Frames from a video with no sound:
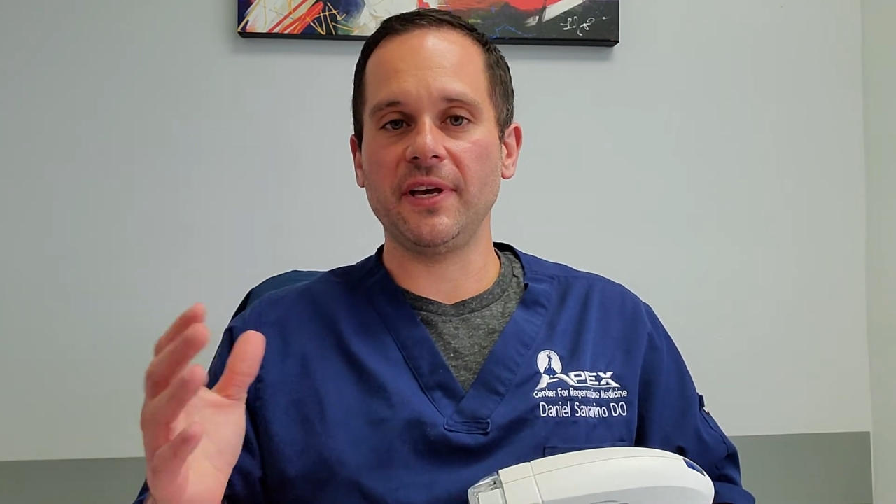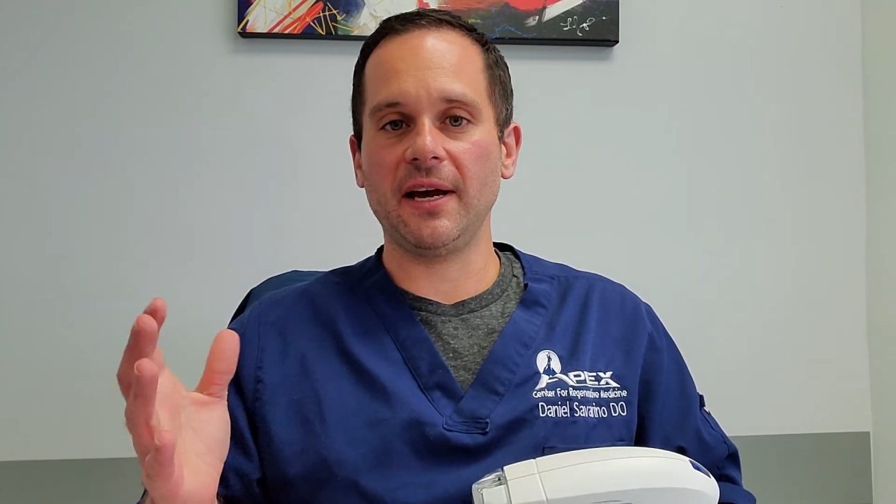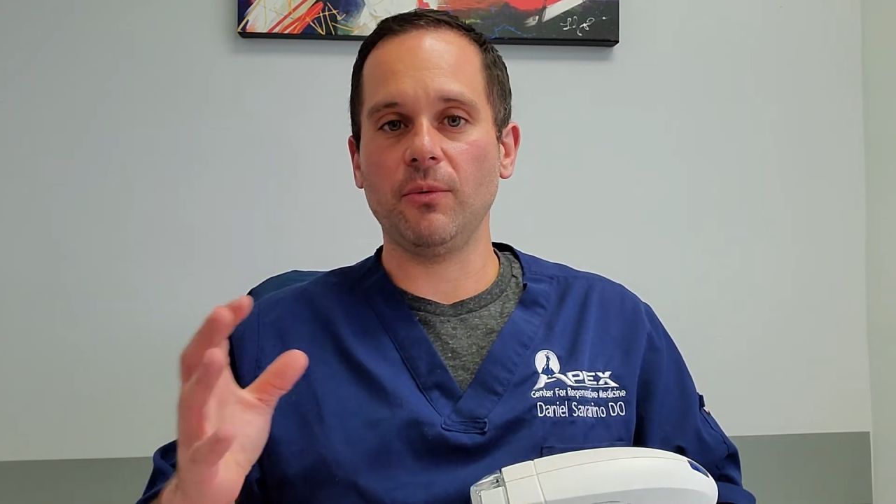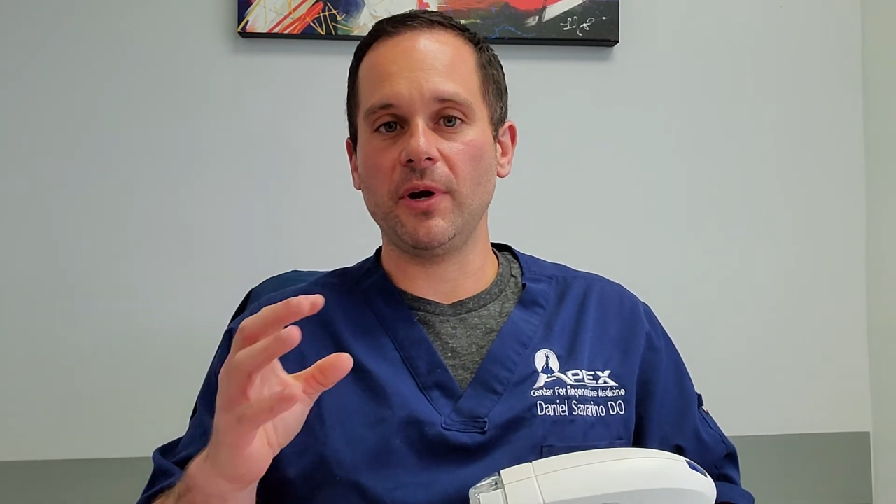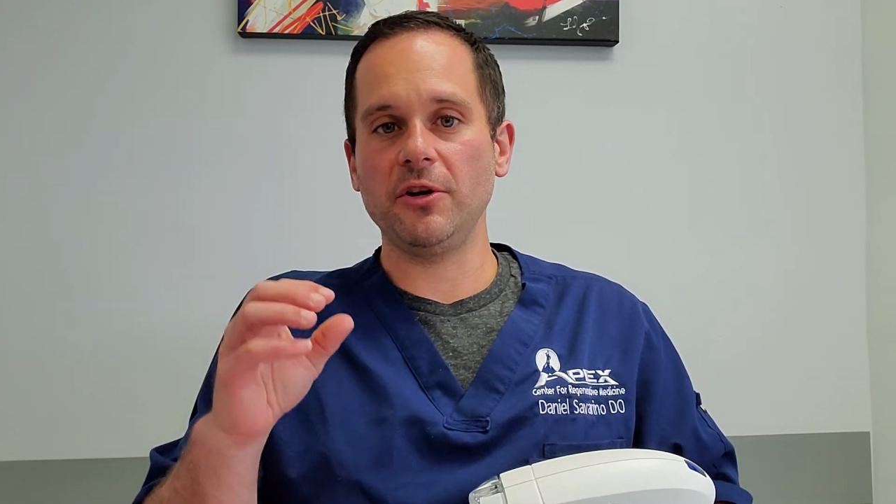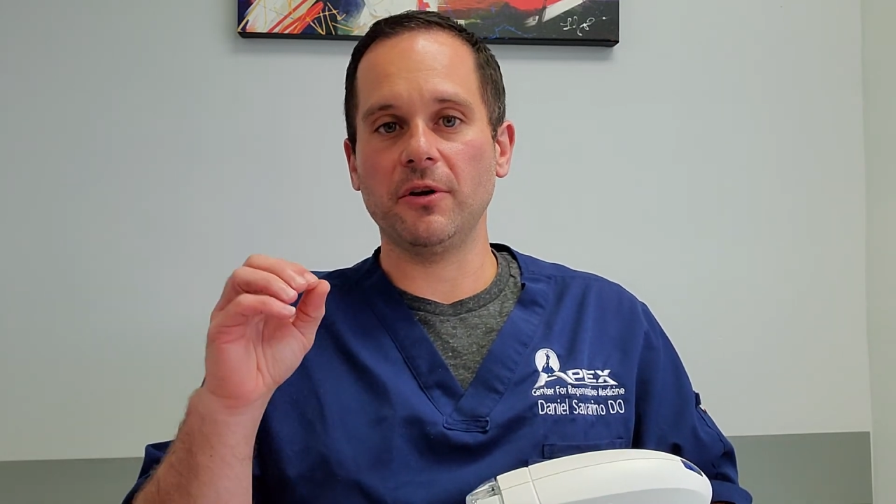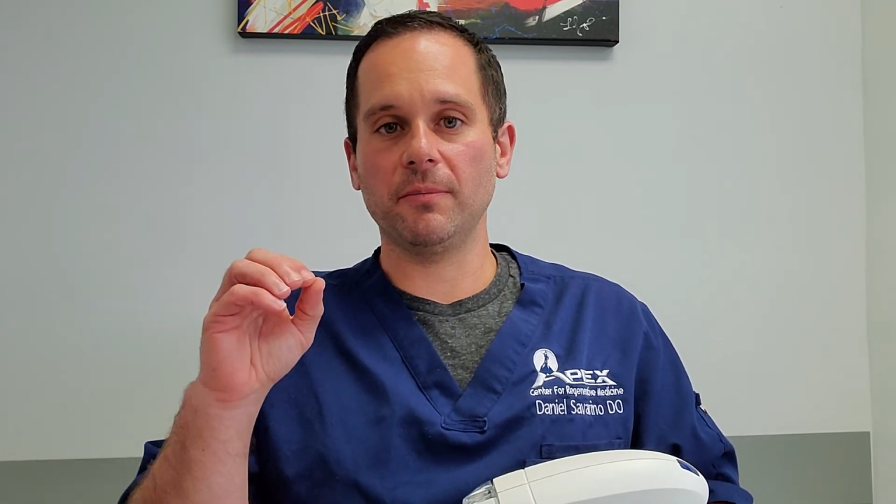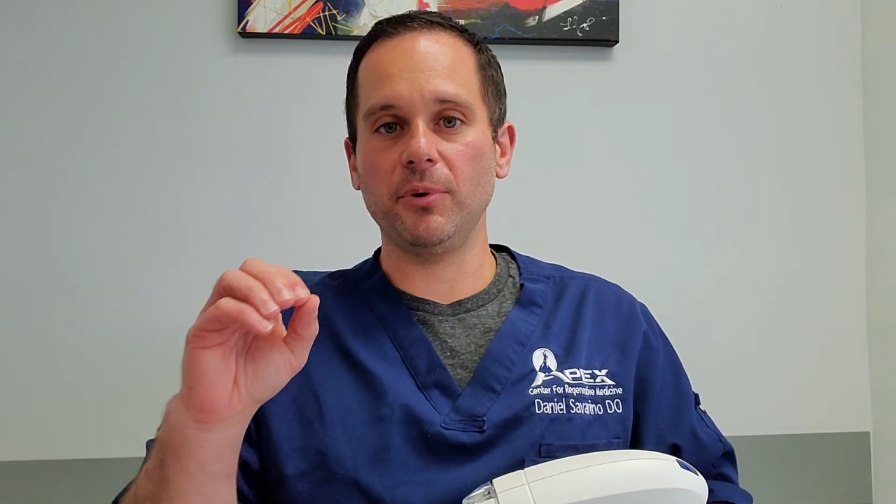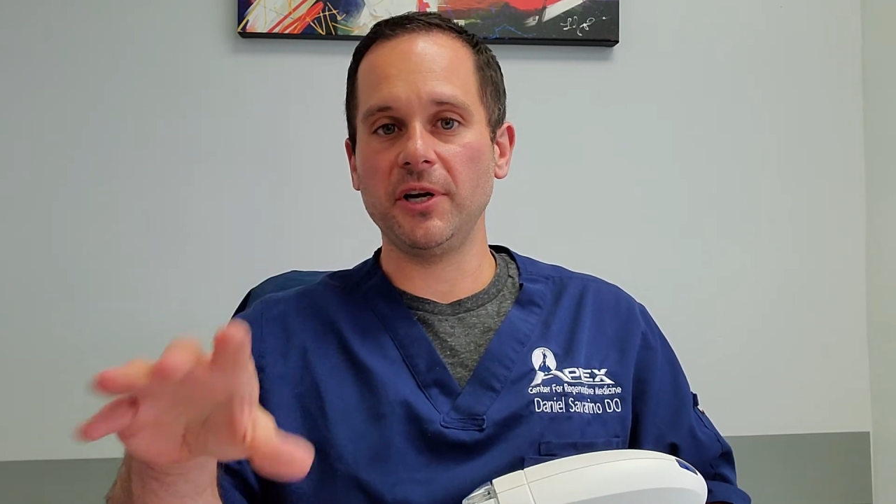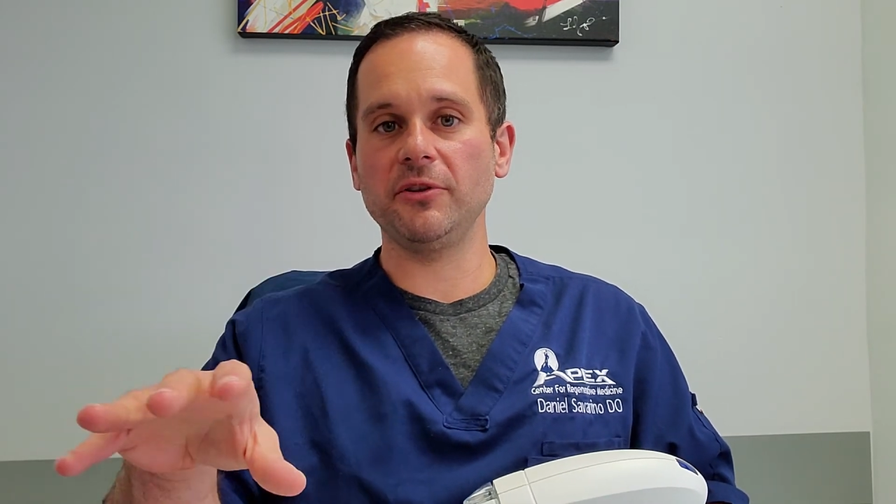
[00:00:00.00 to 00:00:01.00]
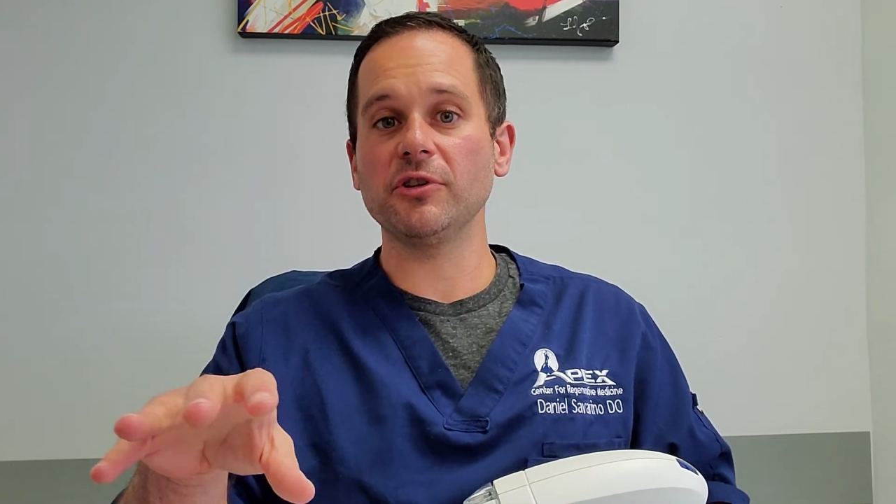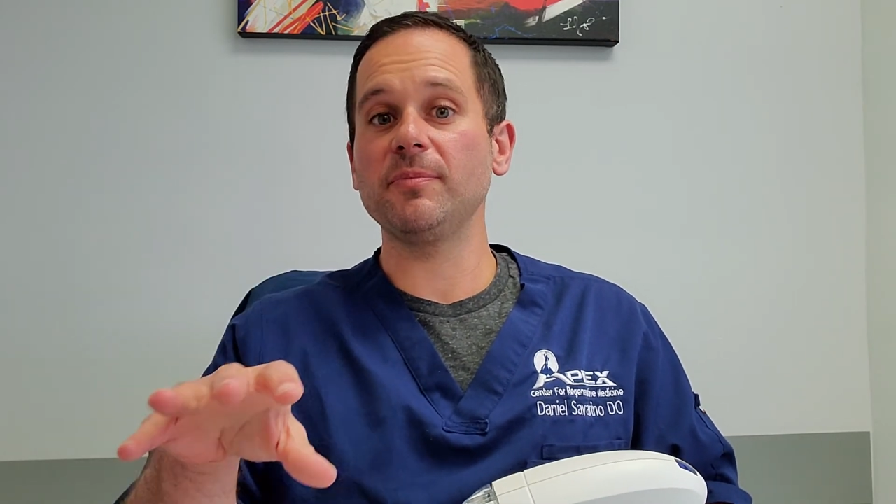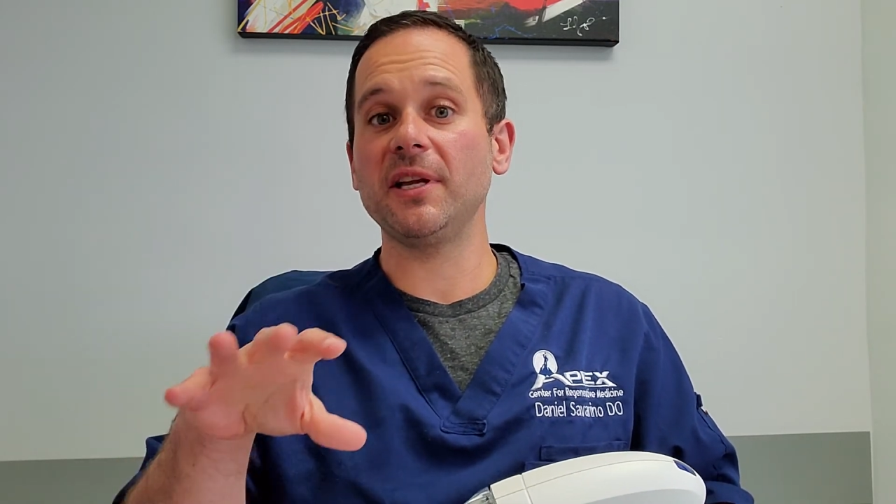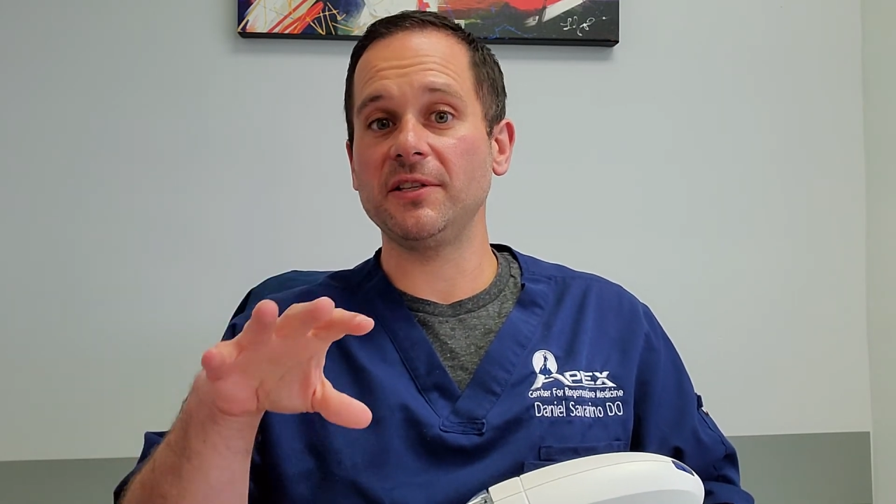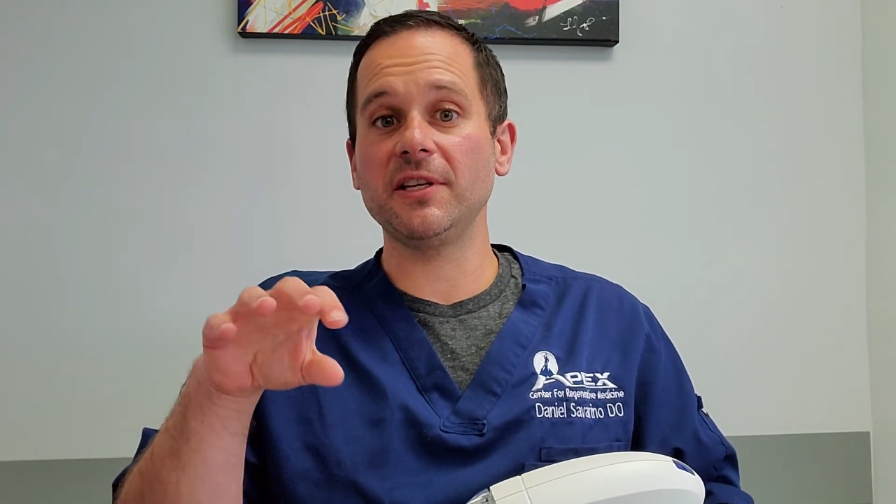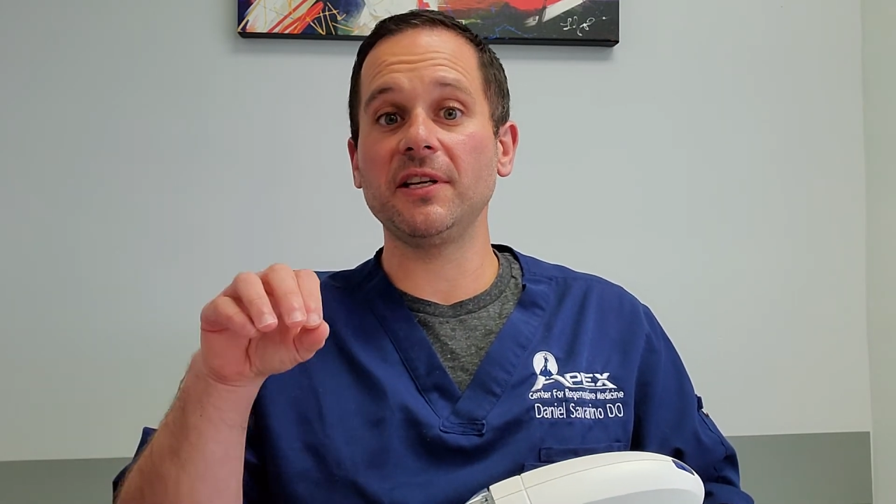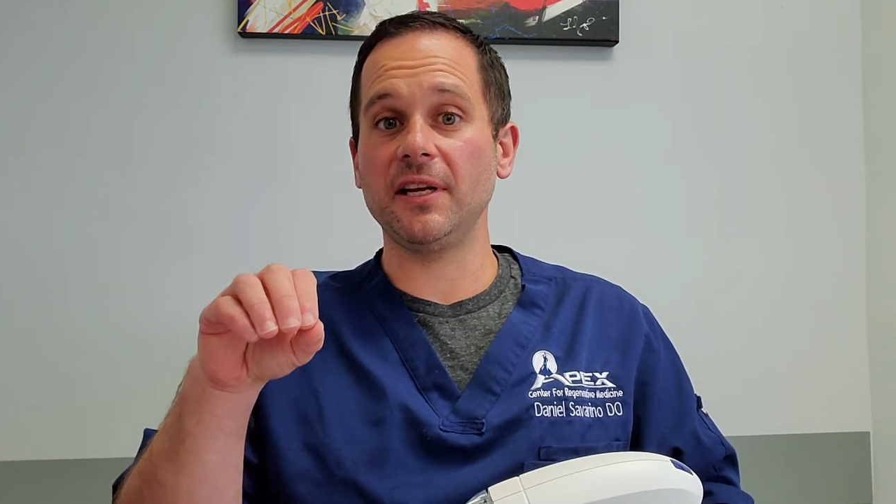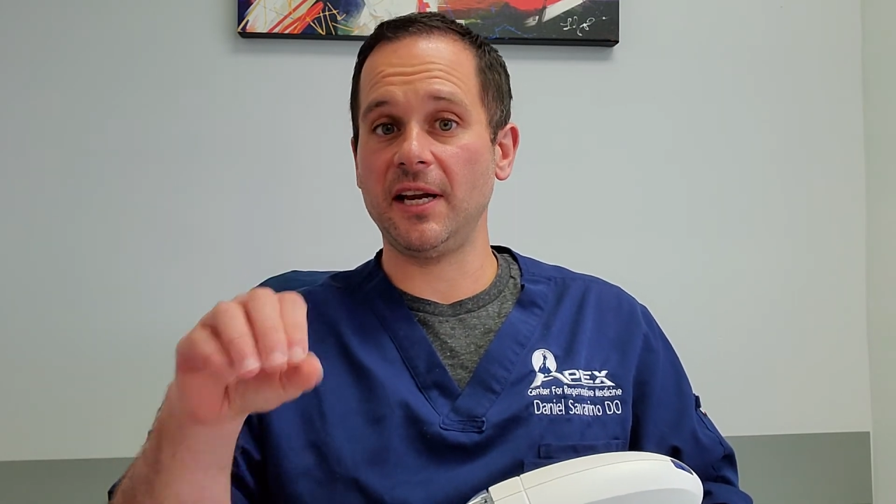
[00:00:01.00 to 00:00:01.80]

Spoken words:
that when you're putting those pins in,